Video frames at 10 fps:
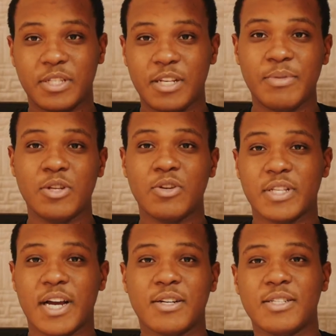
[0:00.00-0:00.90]
seeing me look
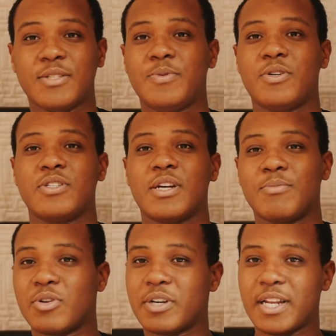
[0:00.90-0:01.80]
down, it's because I'm
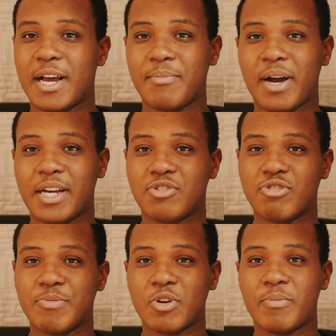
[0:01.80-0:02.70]
looking at my
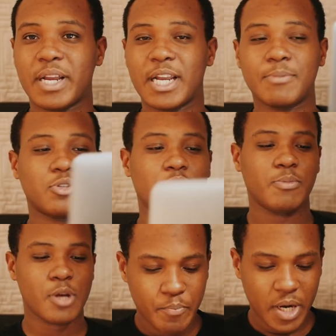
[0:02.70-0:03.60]
script on my laptop.
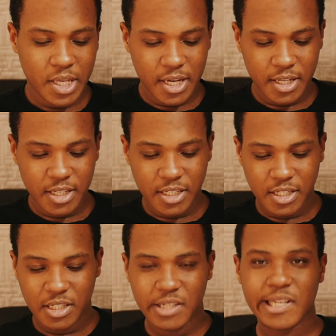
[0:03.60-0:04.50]
But yeah,
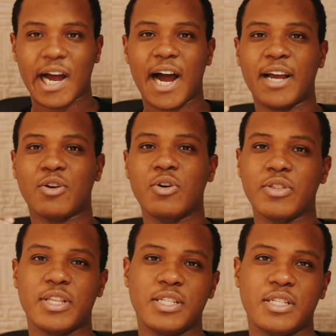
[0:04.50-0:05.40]
this I
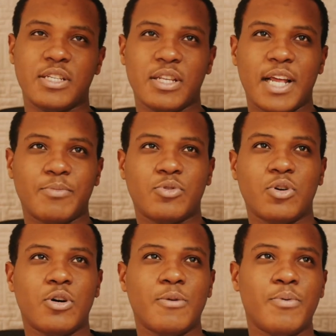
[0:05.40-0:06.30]
got this
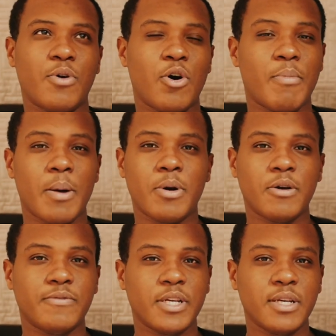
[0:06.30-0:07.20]
laptop on my
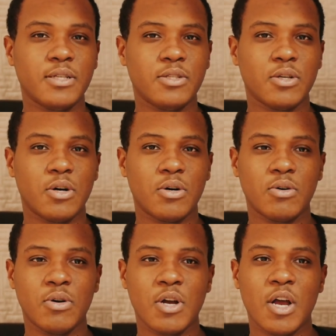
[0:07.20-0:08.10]
birthday,
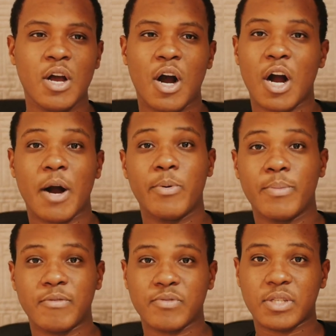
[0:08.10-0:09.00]
so a couple
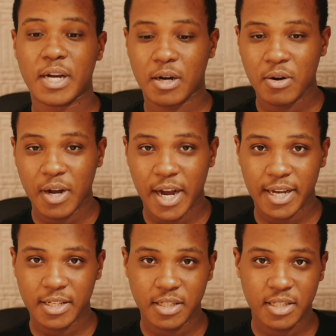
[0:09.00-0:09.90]
months now
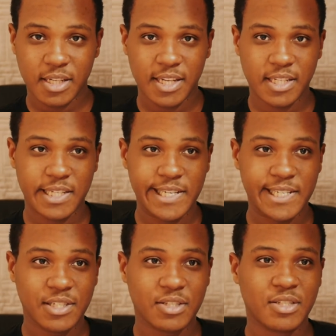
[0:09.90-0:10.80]
and it
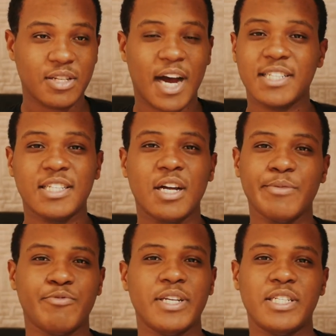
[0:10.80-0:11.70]
is I didn't
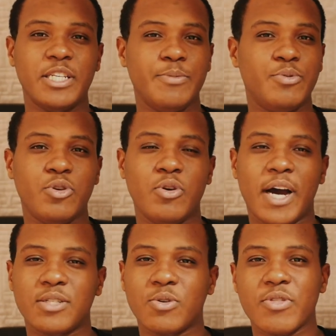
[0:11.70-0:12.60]
upgrade CPU
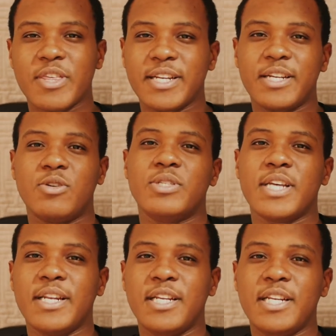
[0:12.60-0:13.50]
I don't think there was
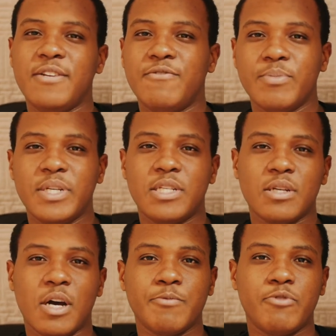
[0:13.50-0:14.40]
any need for me
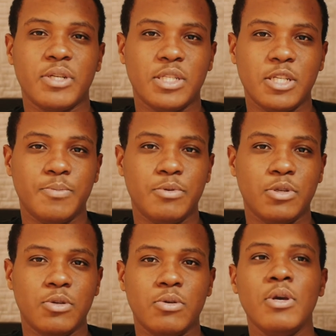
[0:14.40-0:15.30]
to upgrade
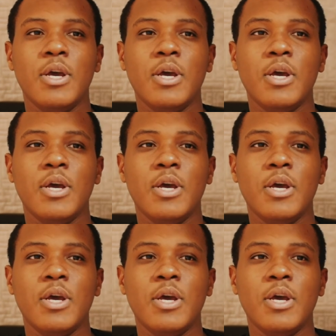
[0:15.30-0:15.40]
CPU